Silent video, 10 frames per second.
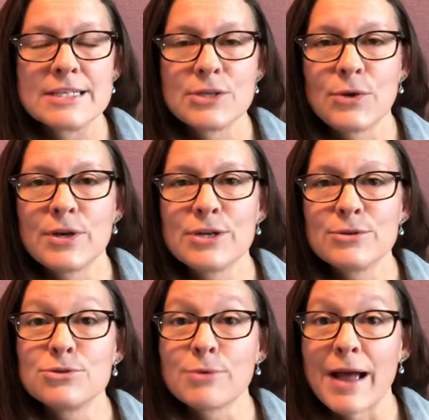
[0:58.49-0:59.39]
so you can
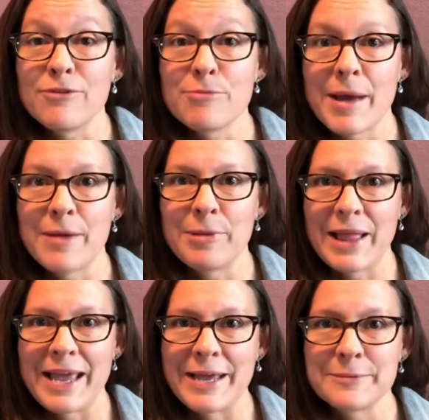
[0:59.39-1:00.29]
do drive-by
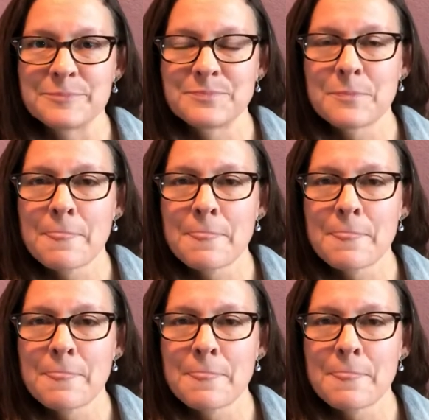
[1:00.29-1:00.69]
playing.